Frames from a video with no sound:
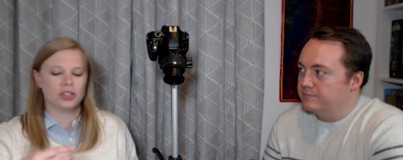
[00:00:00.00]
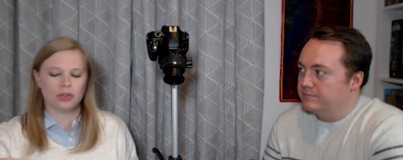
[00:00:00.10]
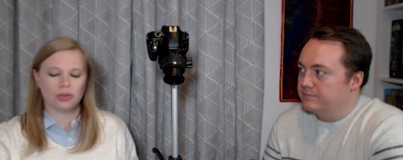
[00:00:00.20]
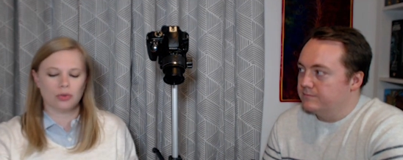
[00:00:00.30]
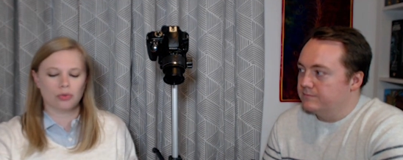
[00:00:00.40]

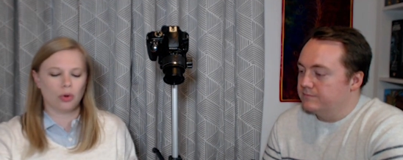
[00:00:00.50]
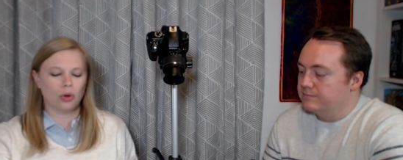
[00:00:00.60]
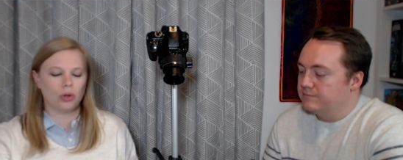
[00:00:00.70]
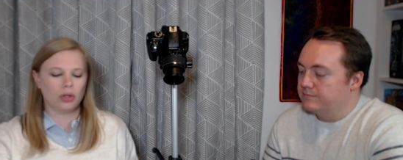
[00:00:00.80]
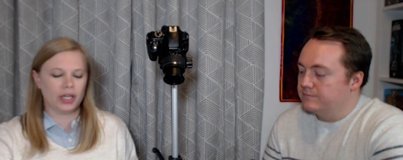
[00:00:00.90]
Speaker 1: to
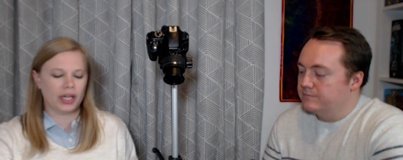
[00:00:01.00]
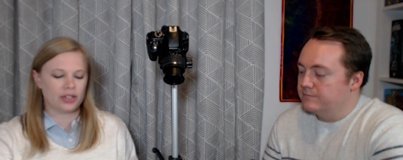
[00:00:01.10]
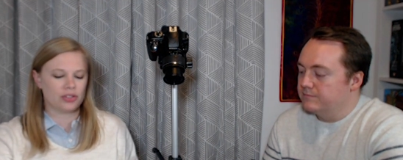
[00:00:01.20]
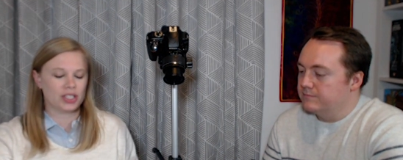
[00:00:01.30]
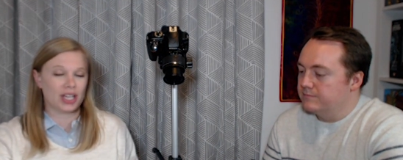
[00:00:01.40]
roll an
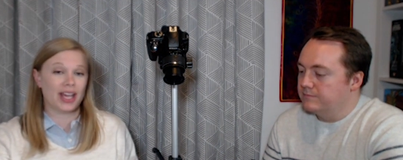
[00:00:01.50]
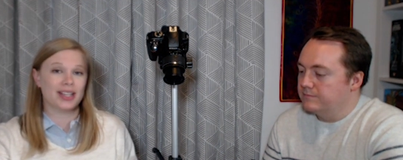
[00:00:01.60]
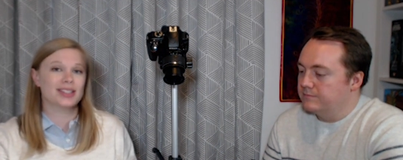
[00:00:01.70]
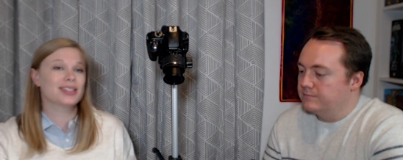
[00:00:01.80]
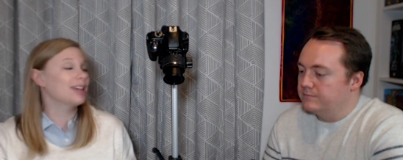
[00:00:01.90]
extra
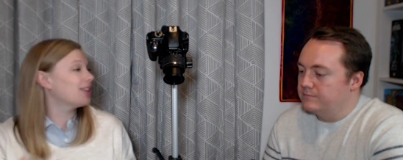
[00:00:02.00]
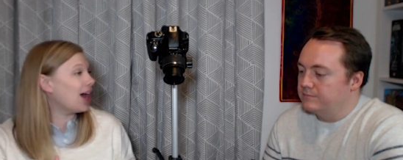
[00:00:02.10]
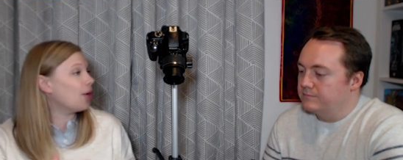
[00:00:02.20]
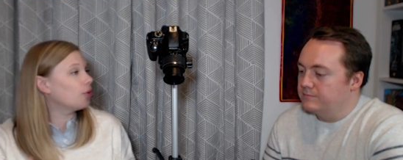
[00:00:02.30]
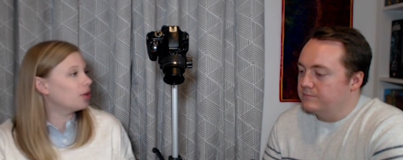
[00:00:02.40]
dice, that,
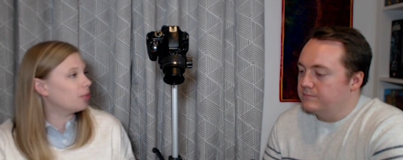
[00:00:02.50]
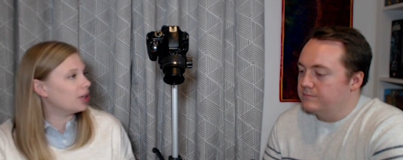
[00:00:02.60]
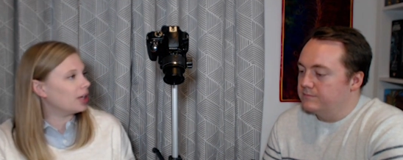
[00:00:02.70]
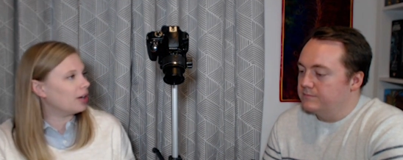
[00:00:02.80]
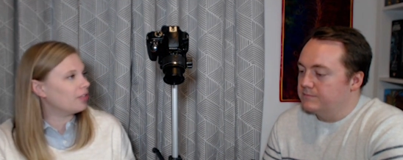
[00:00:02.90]
that would have been
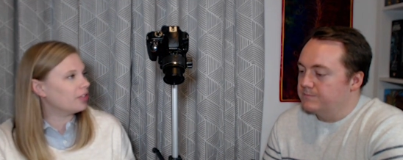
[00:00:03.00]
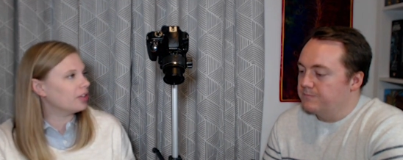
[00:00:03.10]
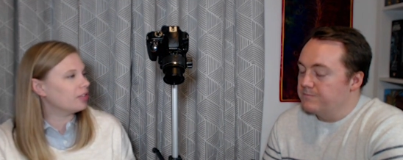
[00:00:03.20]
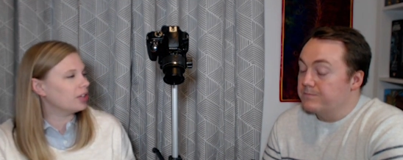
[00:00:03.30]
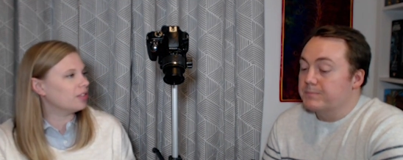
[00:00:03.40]
helpful
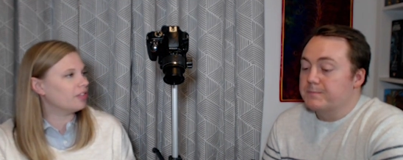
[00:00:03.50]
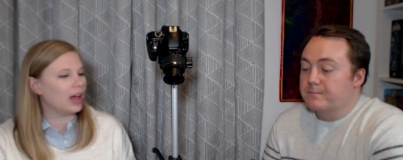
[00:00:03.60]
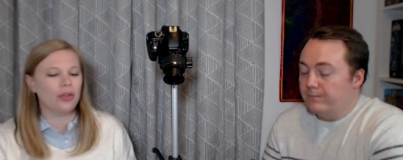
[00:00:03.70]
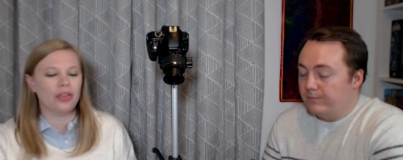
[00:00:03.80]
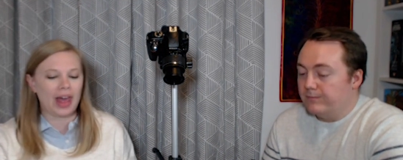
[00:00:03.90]
if we'd have
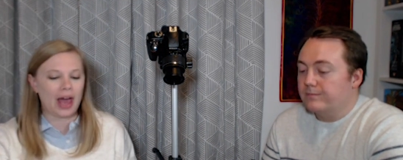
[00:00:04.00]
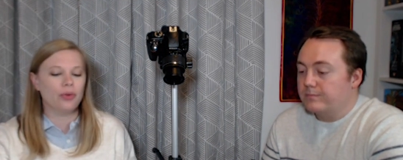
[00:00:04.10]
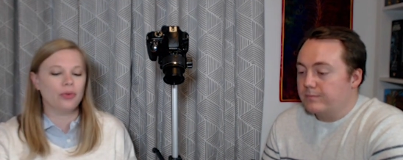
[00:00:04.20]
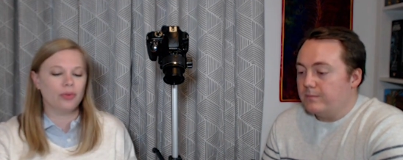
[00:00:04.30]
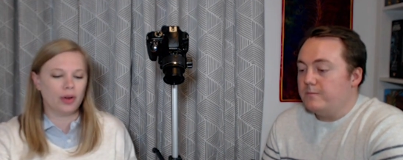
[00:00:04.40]
found that
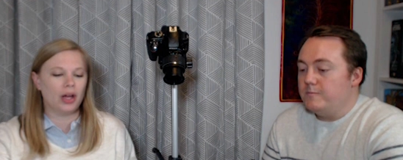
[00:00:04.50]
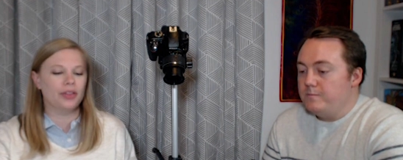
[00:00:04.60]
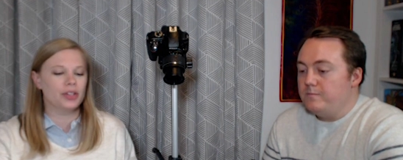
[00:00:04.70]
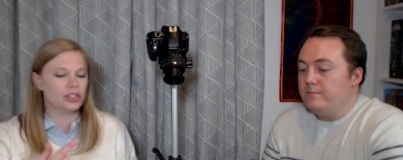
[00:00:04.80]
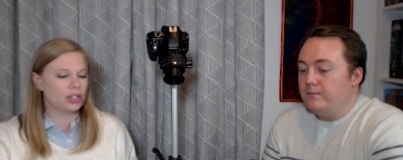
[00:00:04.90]
on
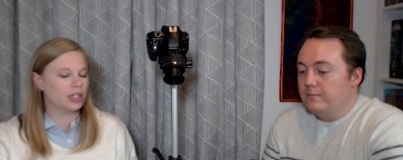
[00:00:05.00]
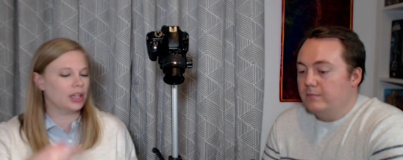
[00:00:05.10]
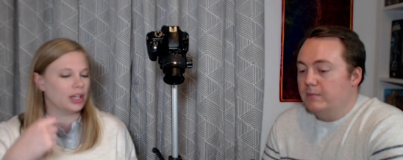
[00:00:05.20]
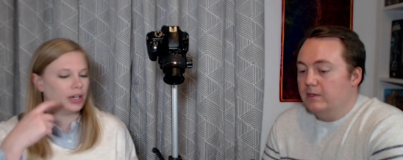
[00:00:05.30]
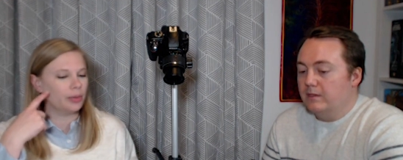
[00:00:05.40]
the journey
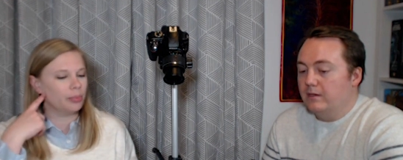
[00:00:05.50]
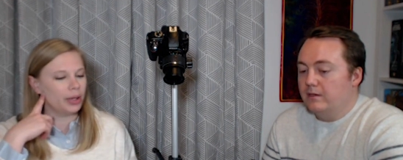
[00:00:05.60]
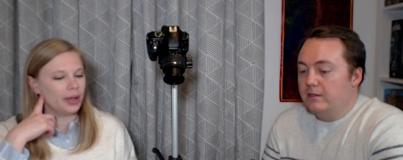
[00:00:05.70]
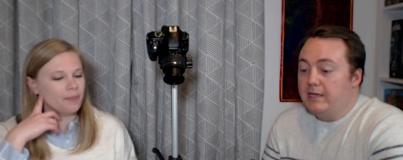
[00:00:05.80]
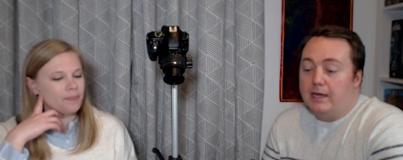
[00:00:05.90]
there.
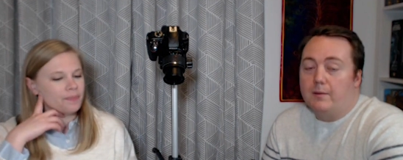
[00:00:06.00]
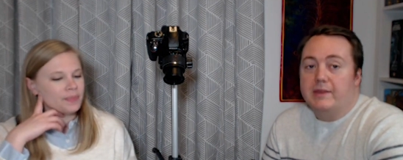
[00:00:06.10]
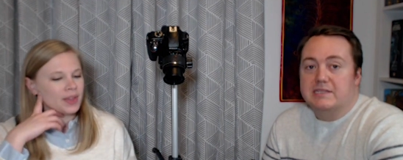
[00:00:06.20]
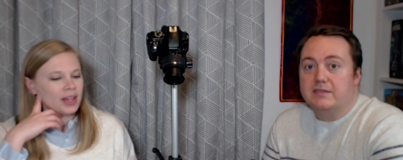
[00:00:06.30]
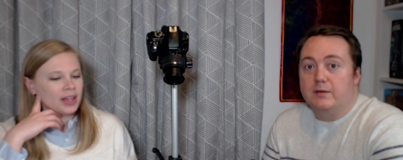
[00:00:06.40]
But
Speaker 2: yeah, well,
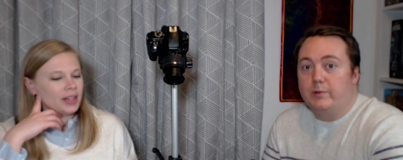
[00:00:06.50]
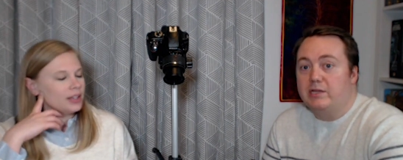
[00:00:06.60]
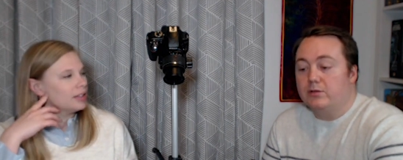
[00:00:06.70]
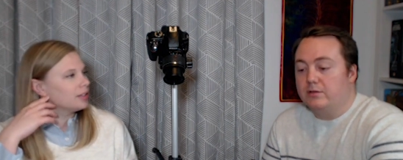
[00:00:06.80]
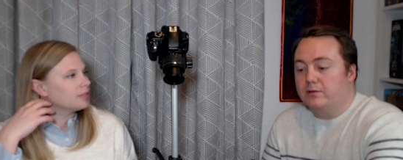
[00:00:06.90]
that's the thing. We
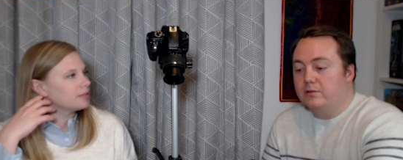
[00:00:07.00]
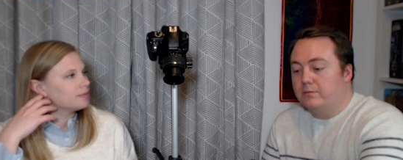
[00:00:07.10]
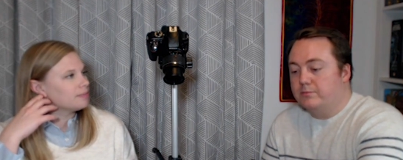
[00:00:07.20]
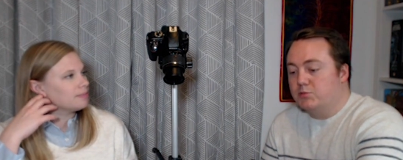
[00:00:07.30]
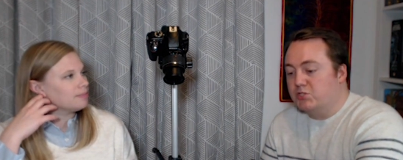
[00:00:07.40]
could
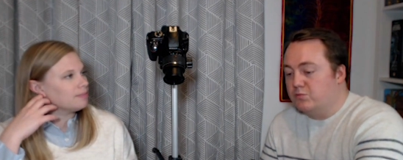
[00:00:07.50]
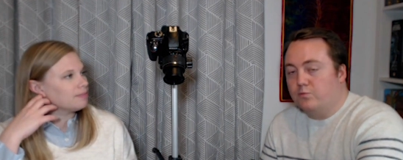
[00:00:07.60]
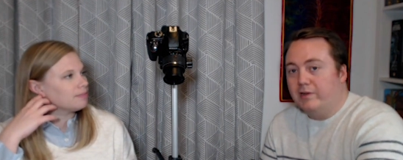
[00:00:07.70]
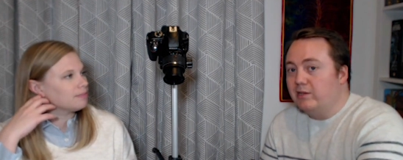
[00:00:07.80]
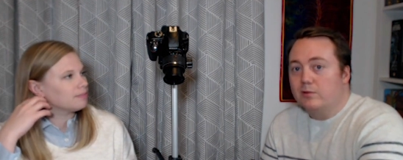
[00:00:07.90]
just
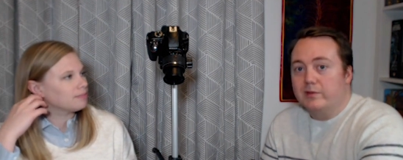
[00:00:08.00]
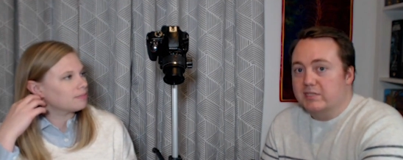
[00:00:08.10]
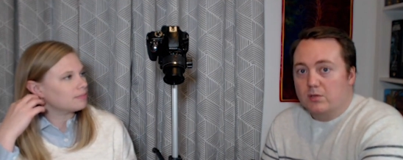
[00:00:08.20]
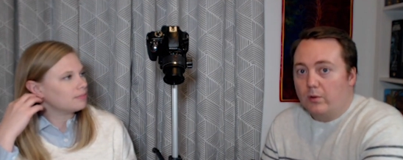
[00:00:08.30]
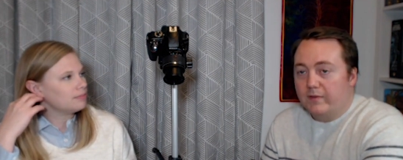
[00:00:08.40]
redo this
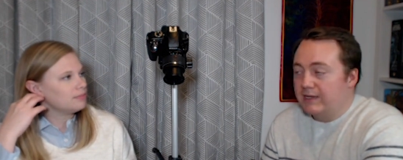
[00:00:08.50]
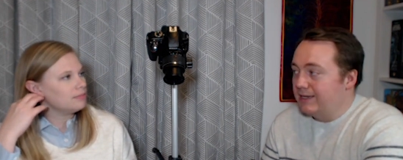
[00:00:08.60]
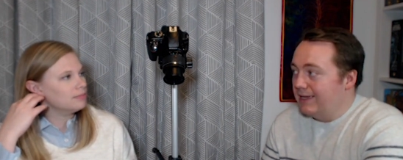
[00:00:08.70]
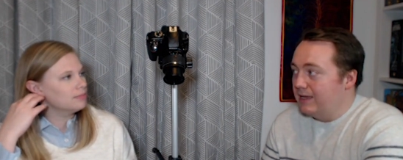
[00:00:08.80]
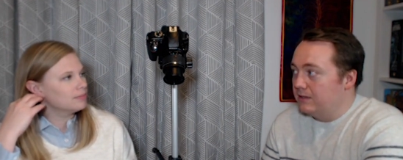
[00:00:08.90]
whole thing
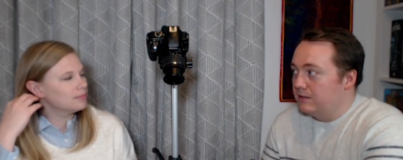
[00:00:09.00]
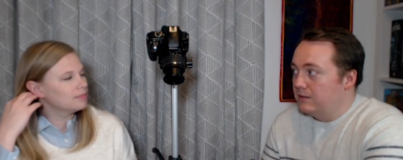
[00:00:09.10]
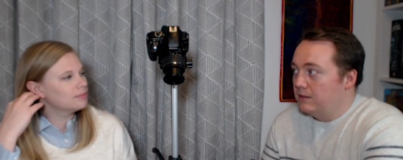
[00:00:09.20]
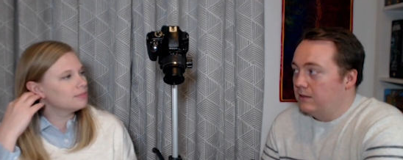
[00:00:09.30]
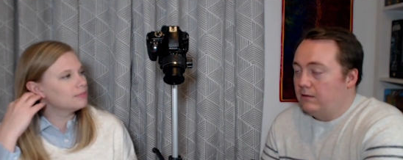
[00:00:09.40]
again
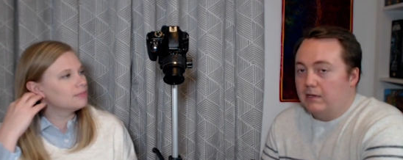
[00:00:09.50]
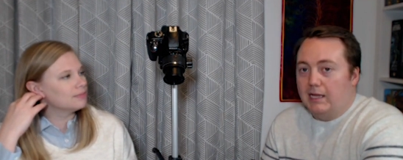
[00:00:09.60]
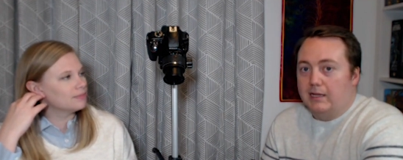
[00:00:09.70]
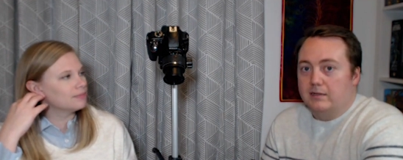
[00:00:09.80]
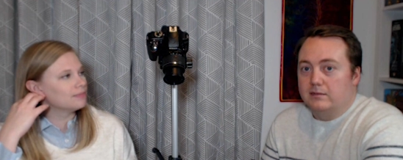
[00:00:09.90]
mm-hmm.
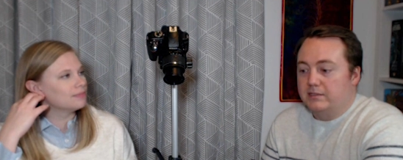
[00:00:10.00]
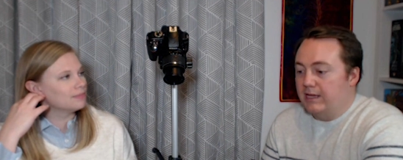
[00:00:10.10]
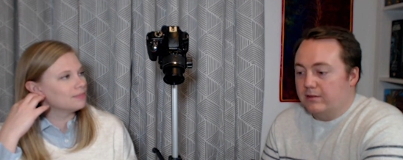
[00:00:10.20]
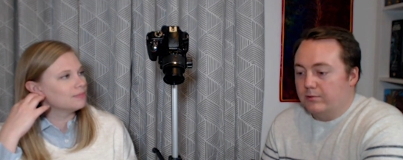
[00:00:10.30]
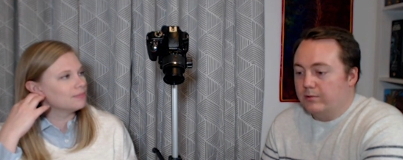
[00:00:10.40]
and
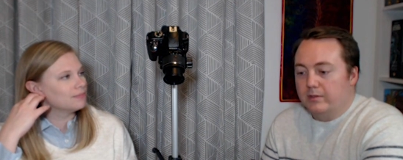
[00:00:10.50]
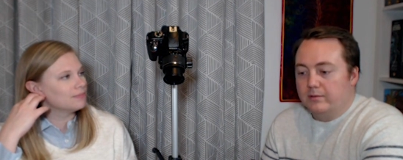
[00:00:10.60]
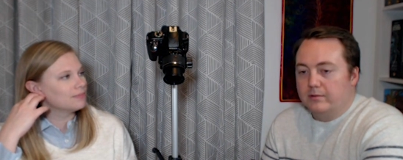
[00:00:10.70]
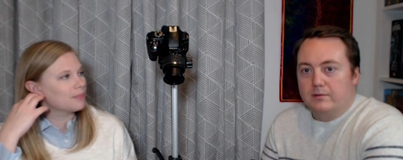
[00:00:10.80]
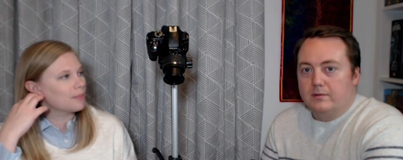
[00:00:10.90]
get through it
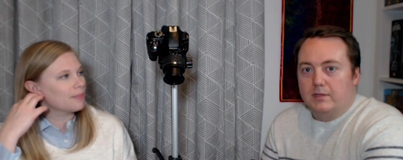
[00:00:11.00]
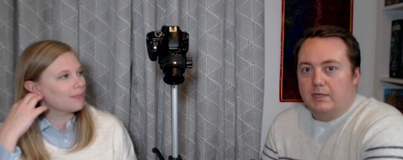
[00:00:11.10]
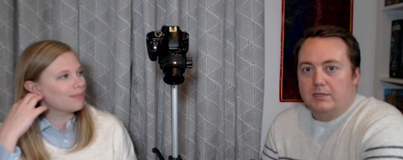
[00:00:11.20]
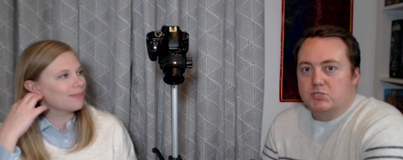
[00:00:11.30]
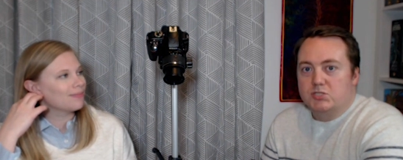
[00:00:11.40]

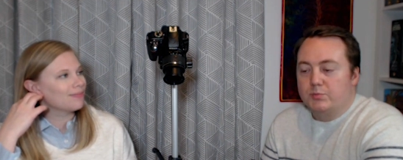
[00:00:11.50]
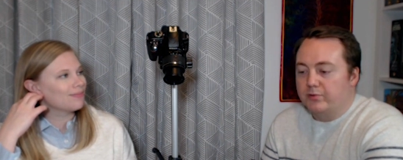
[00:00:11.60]
super